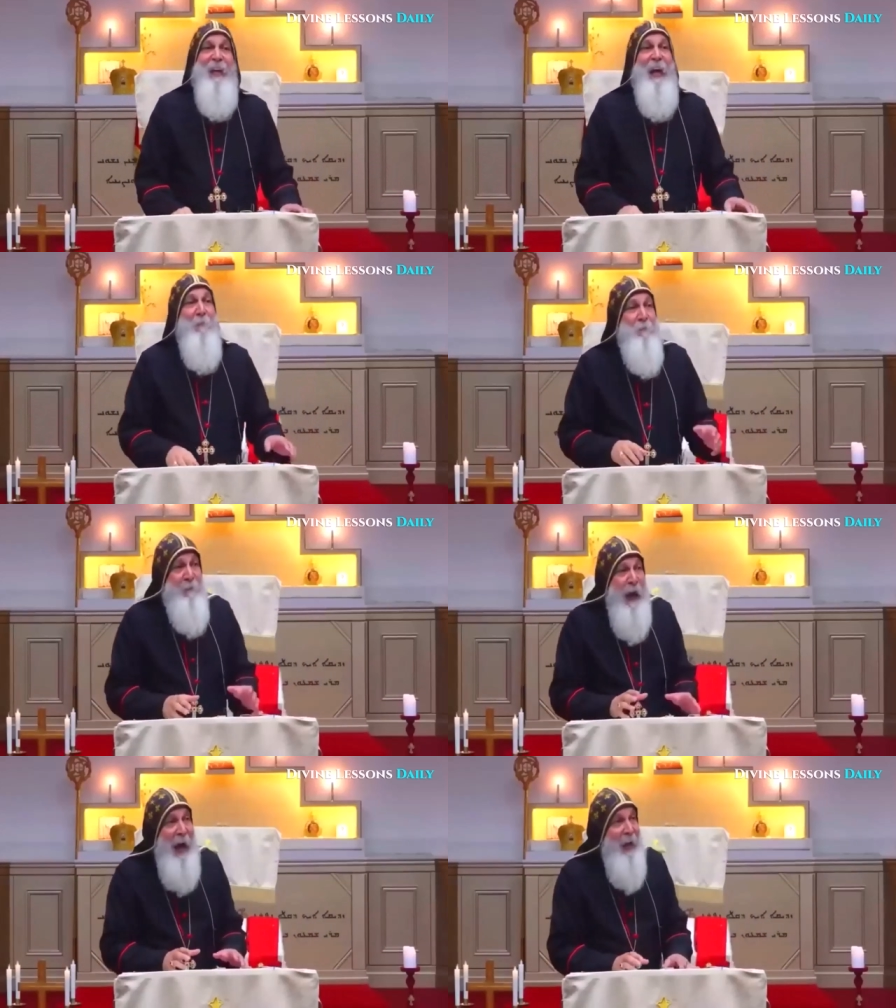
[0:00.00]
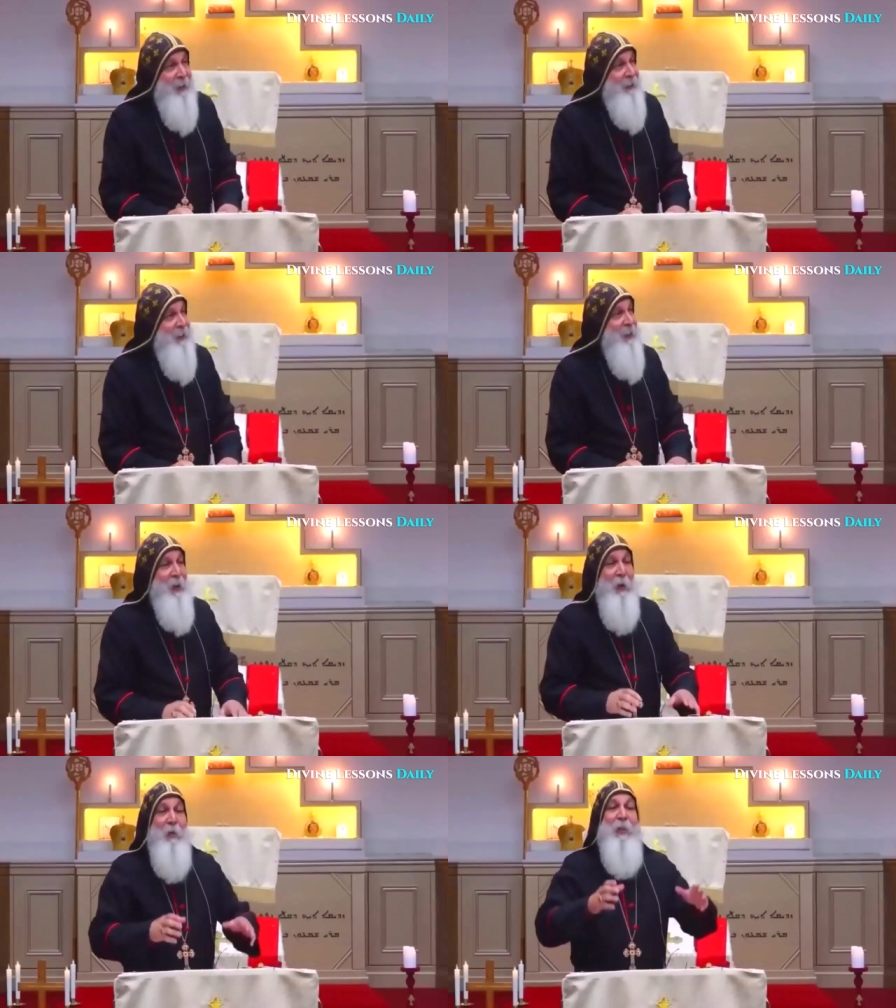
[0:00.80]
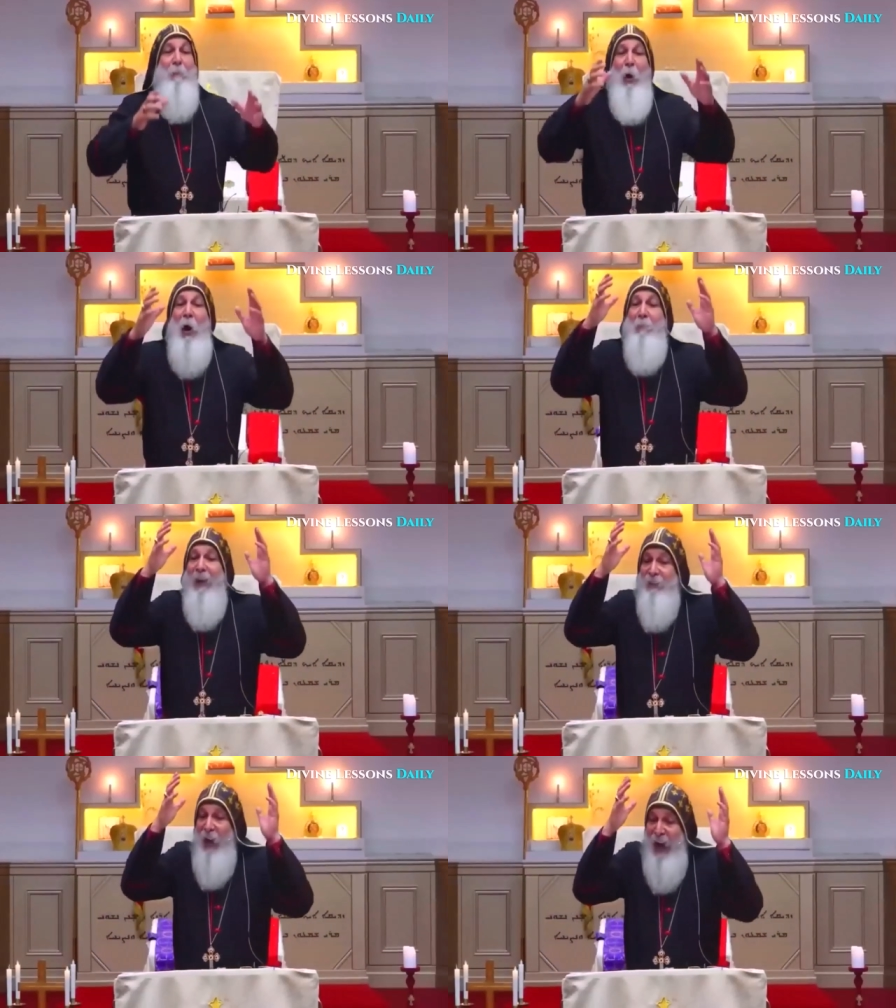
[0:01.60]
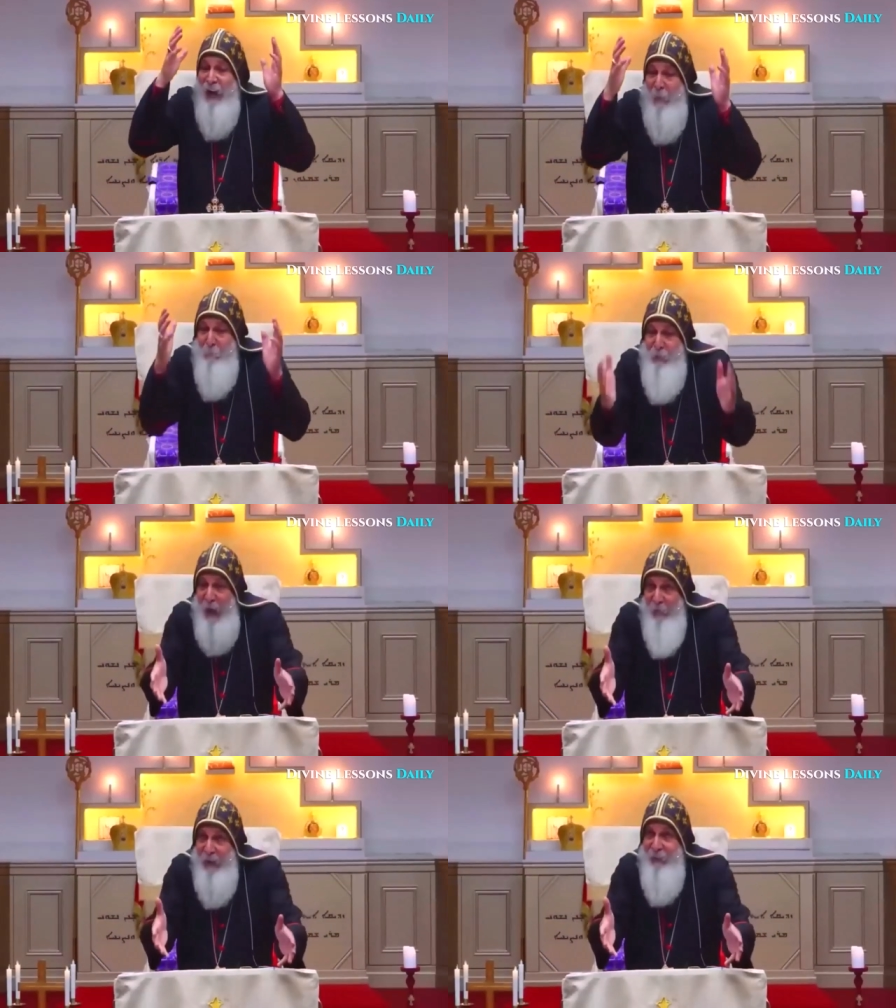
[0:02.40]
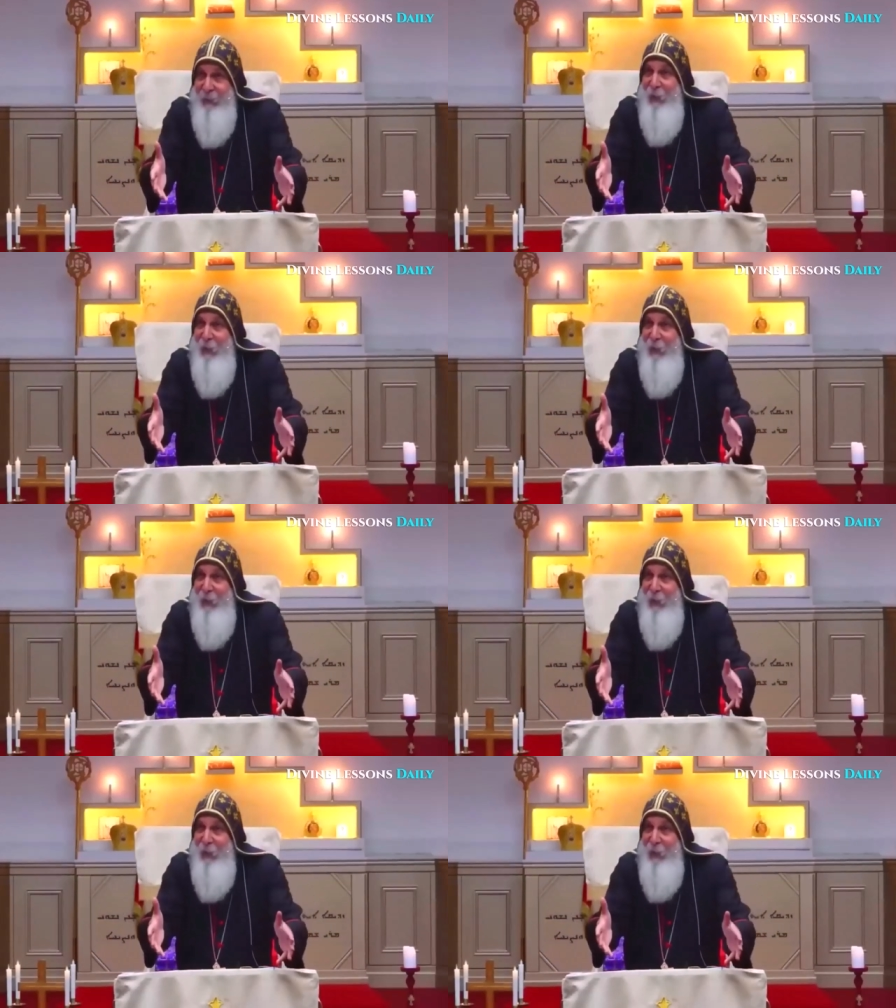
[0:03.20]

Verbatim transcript: In fact, the moment I am buried,